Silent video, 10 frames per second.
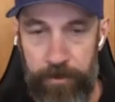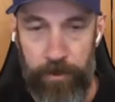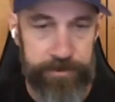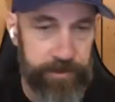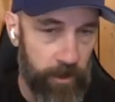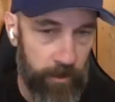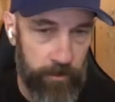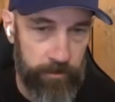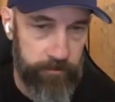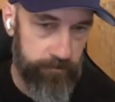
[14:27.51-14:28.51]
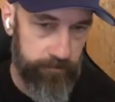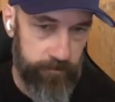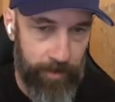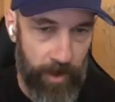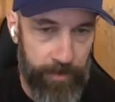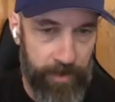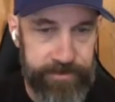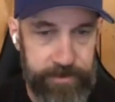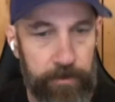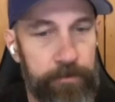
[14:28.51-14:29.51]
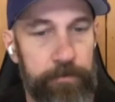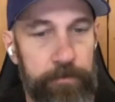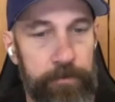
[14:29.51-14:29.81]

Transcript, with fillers: knows all about that stuff